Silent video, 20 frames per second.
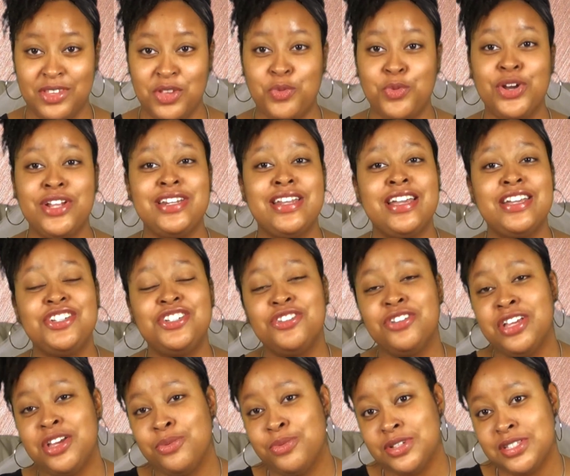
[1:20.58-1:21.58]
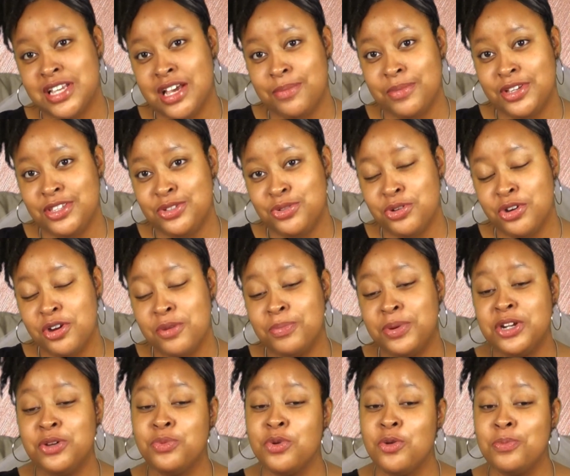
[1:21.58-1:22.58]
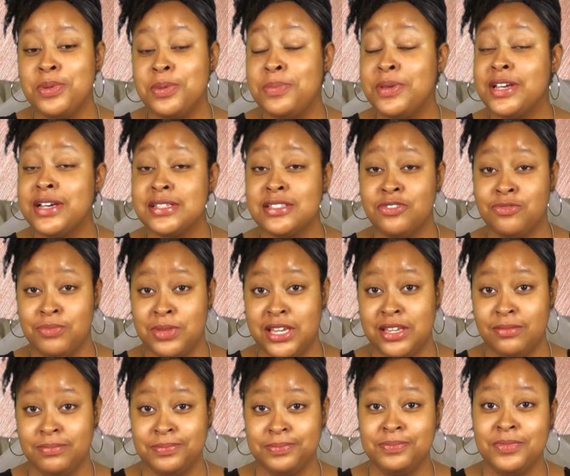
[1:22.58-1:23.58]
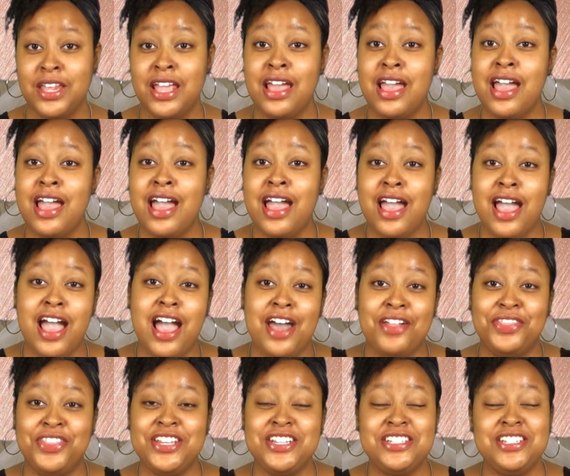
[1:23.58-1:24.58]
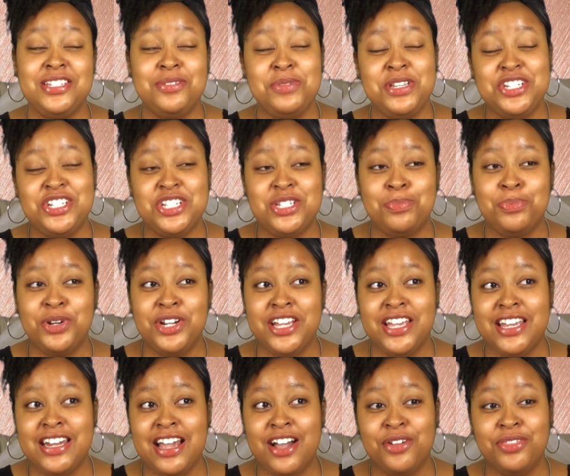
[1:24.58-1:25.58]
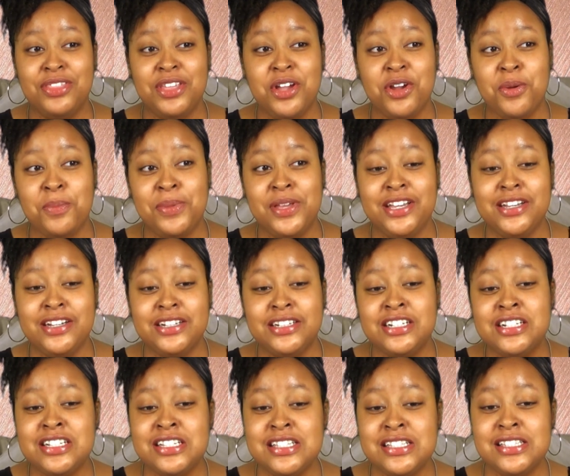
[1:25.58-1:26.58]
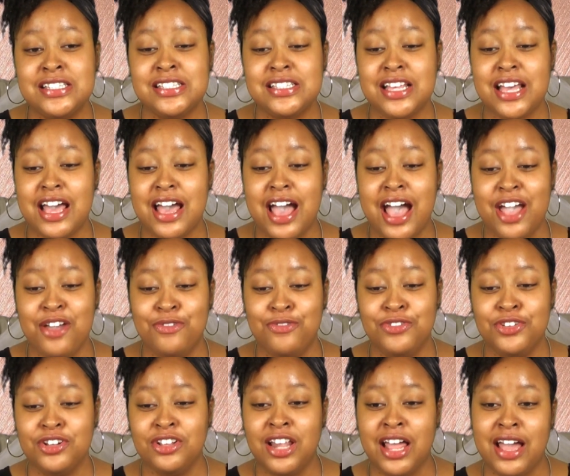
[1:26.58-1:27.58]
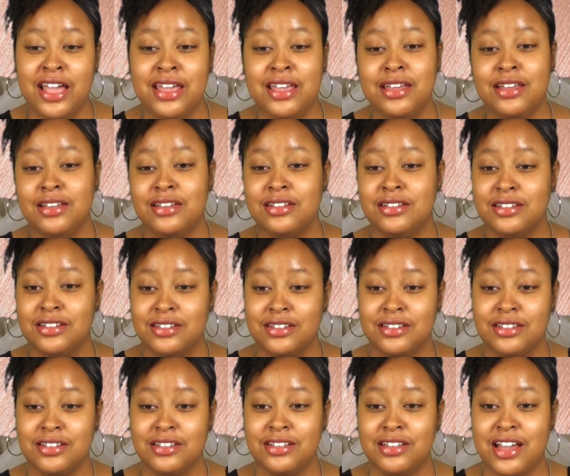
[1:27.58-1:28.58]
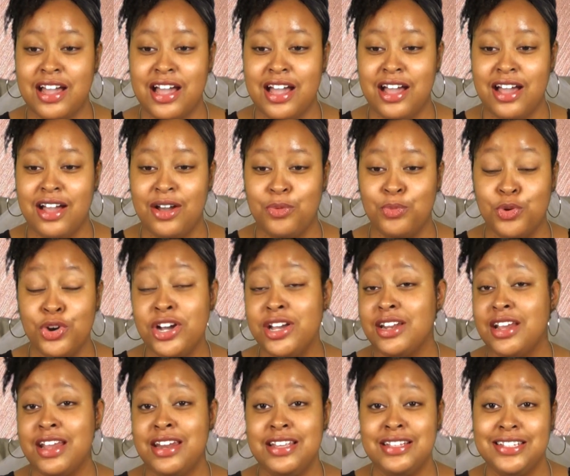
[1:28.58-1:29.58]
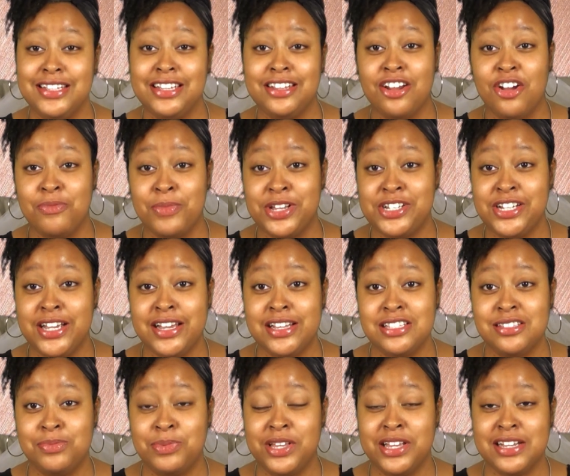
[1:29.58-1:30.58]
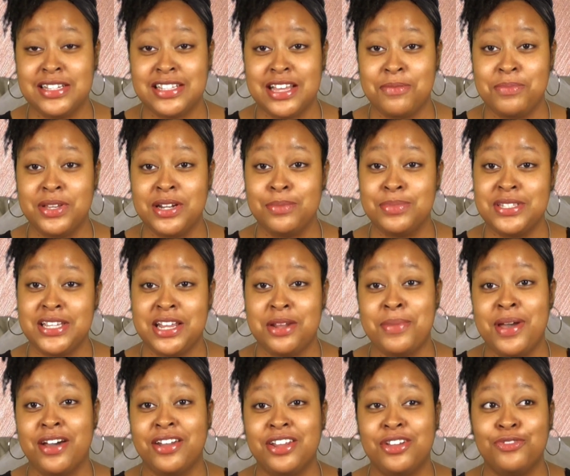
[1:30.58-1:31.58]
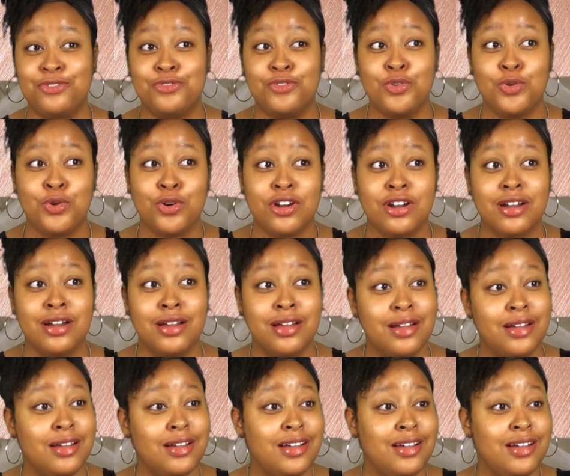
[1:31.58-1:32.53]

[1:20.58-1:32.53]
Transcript: one day she'll get what's coming to her, but it won't be because of me. This is me just putting it out there because I feel like, one, I need to get it off my chest because I've been upset about it for,